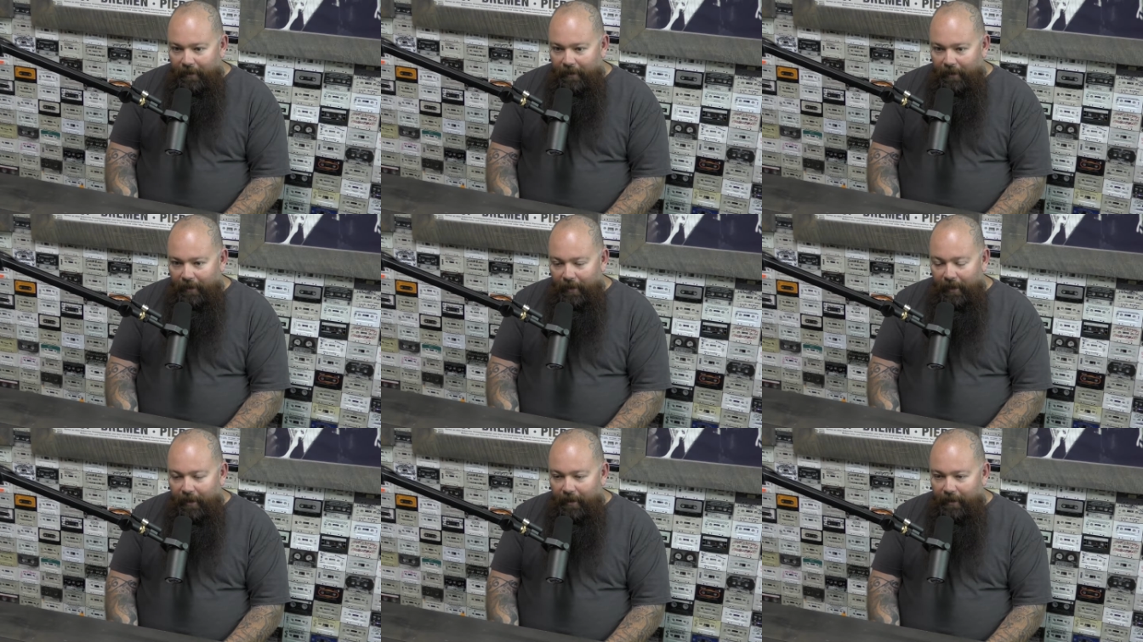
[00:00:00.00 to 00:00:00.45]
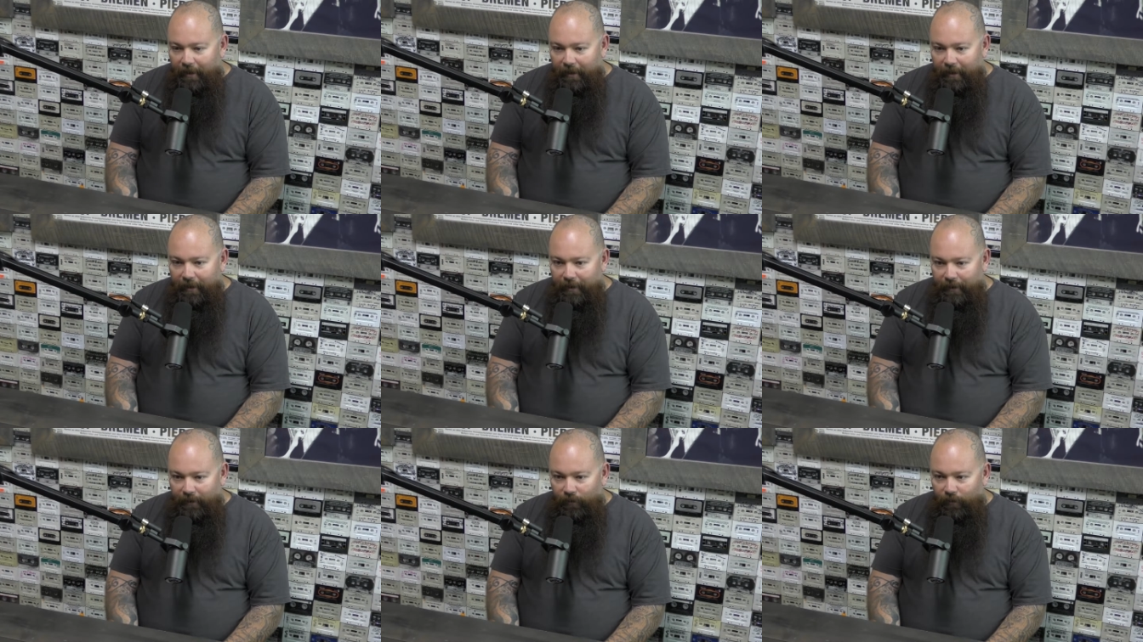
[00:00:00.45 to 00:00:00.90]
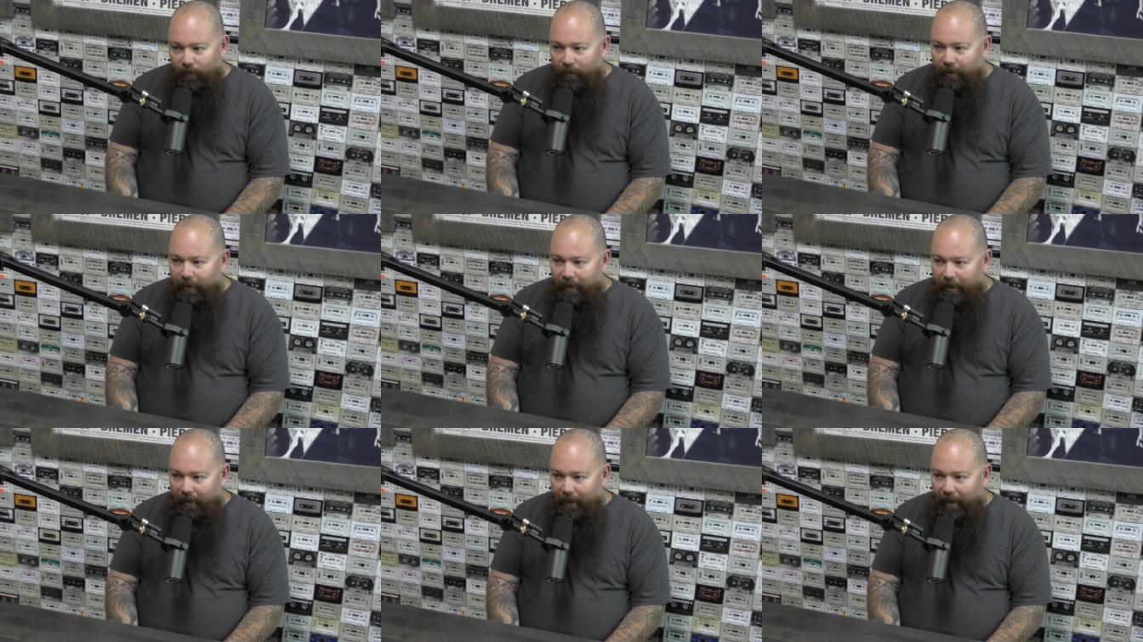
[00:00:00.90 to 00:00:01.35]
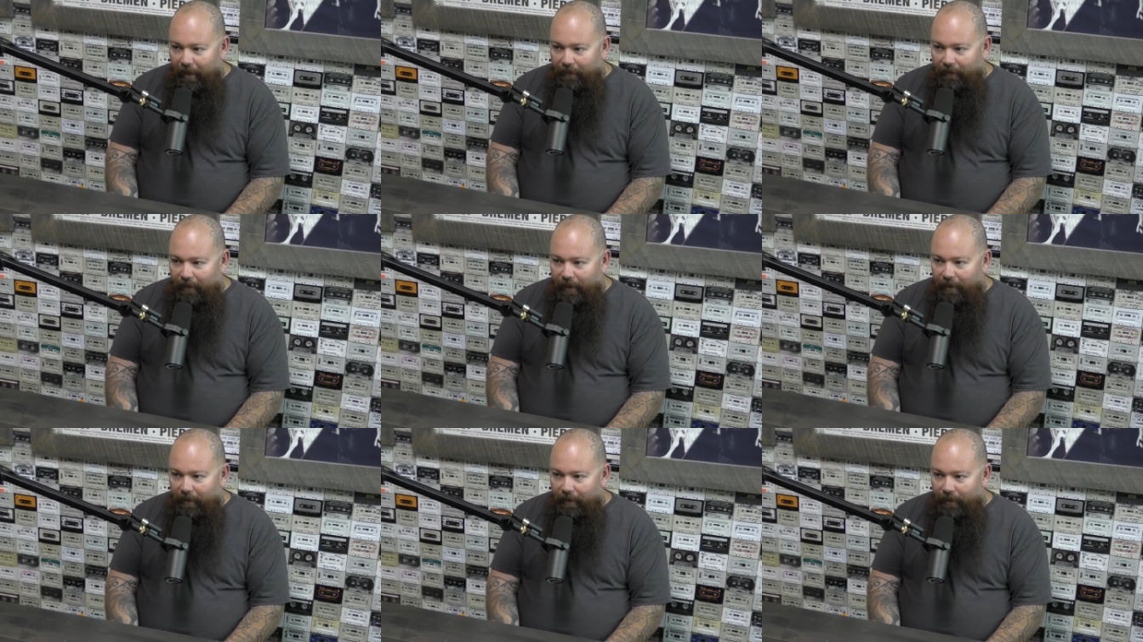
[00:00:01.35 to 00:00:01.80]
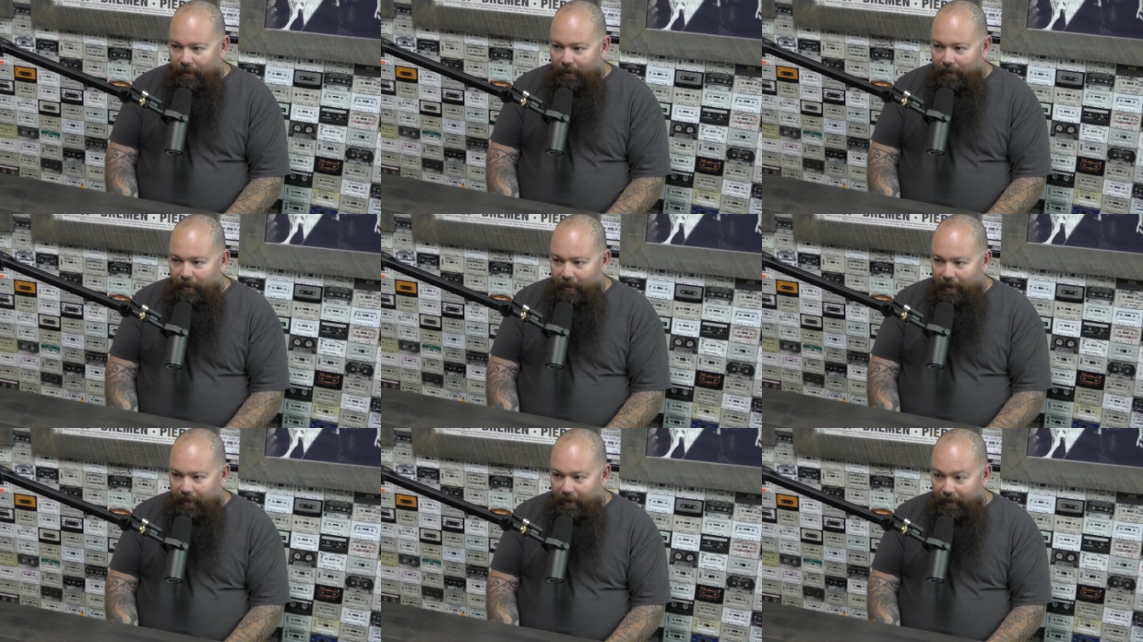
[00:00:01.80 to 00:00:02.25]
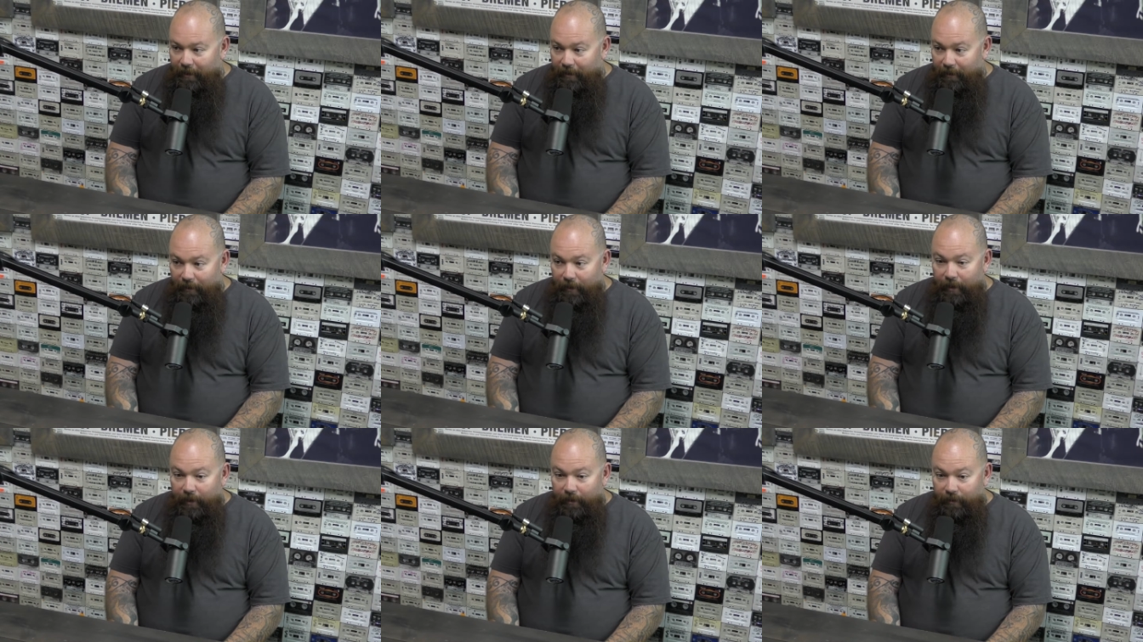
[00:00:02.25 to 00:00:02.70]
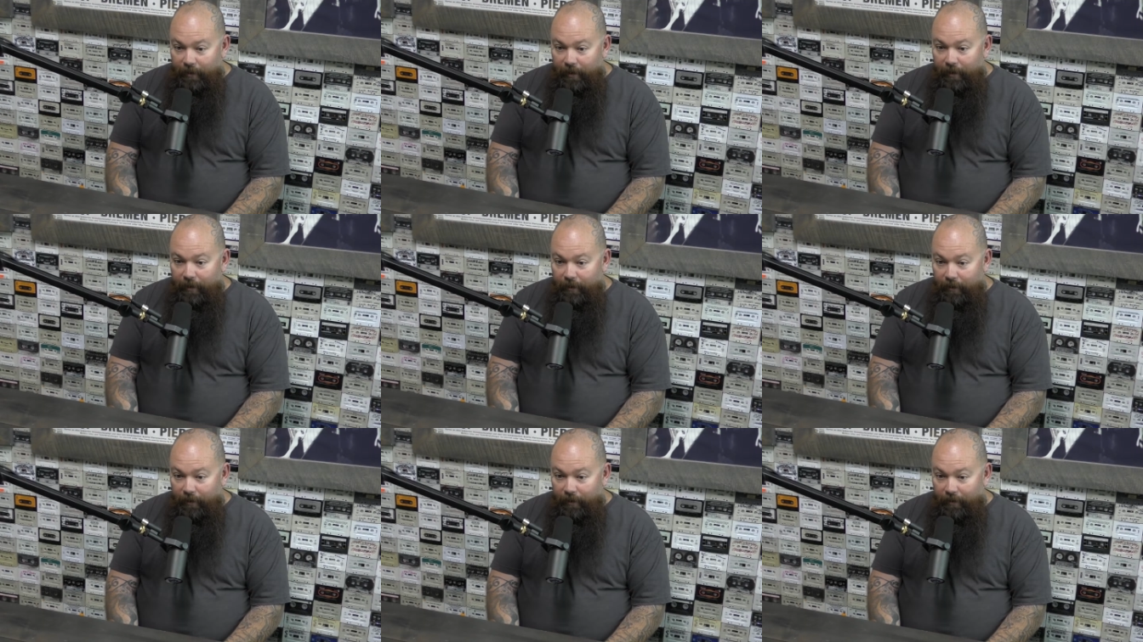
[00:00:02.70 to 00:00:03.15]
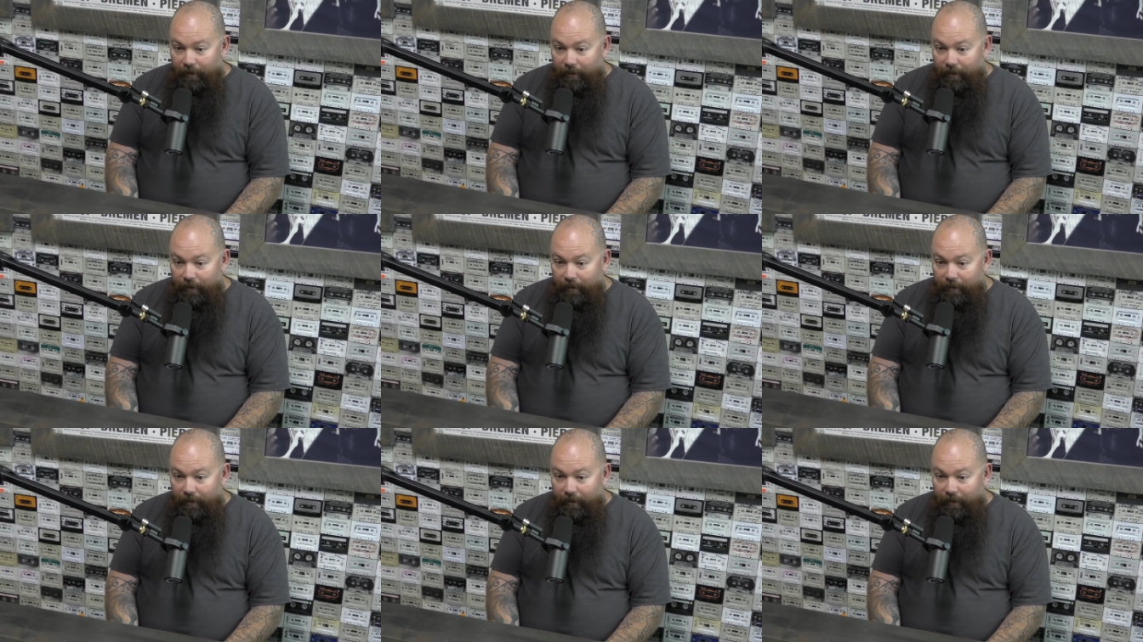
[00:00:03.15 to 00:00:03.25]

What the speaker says: a lot of this is once in a lifetime that you're going to get to meet your hero.